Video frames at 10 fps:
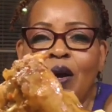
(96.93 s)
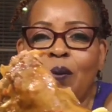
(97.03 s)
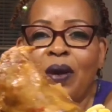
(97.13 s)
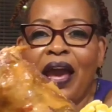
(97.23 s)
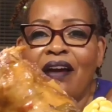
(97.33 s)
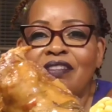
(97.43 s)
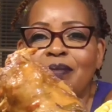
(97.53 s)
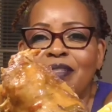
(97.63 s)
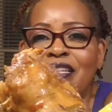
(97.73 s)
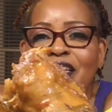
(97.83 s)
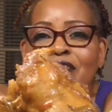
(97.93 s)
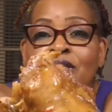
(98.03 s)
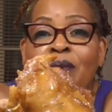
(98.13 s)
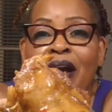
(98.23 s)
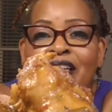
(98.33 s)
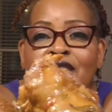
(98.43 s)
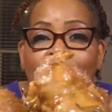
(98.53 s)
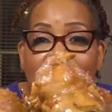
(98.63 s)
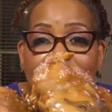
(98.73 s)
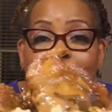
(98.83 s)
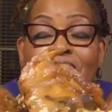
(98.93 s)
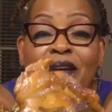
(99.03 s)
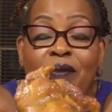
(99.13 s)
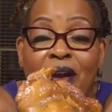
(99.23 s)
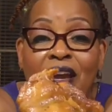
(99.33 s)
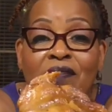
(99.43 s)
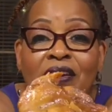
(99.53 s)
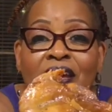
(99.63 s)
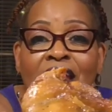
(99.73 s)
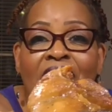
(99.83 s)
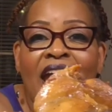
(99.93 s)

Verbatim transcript: we have some seasoned rice with some of the gravy,